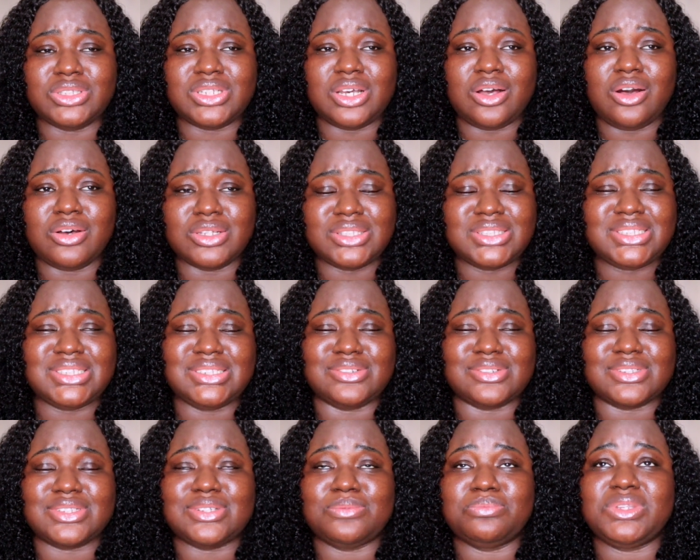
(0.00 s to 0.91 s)
hunting
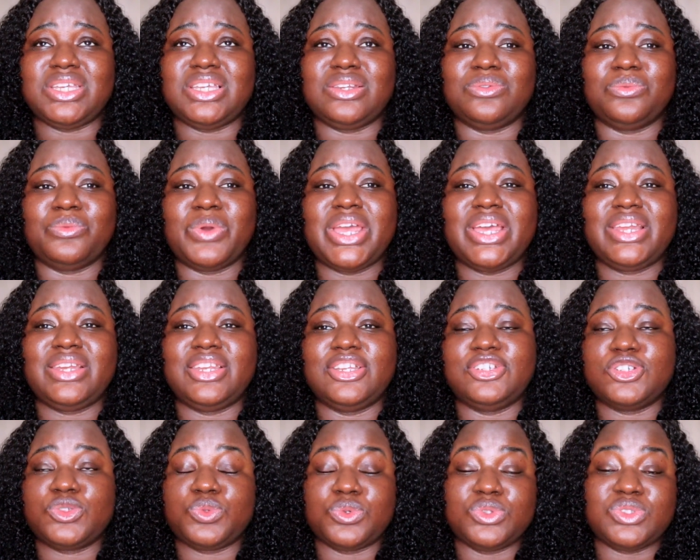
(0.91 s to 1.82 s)
or something, where they
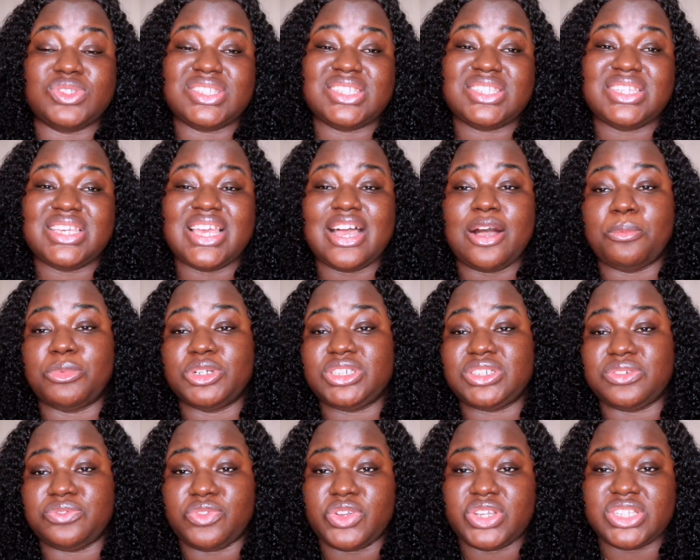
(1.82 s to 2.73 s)
just want to see how
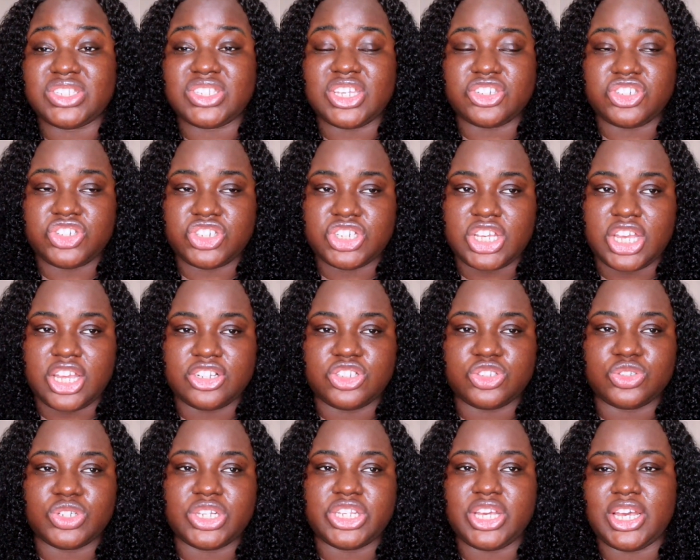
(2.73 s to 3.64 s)
much influencers
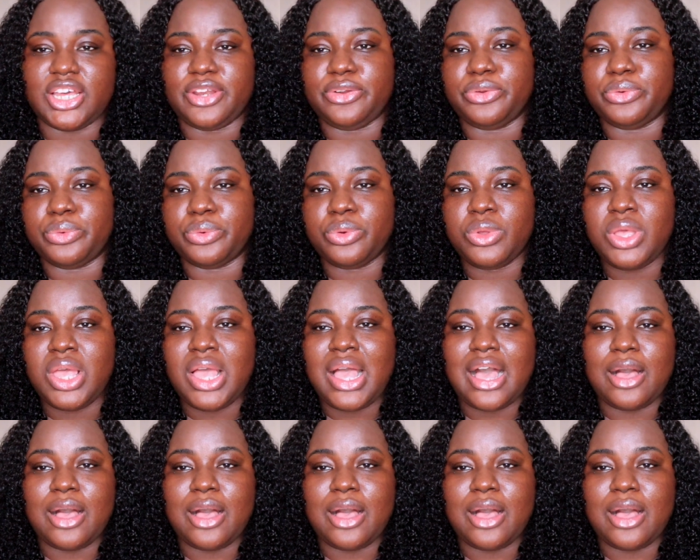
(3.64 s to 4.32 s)
charge so they can know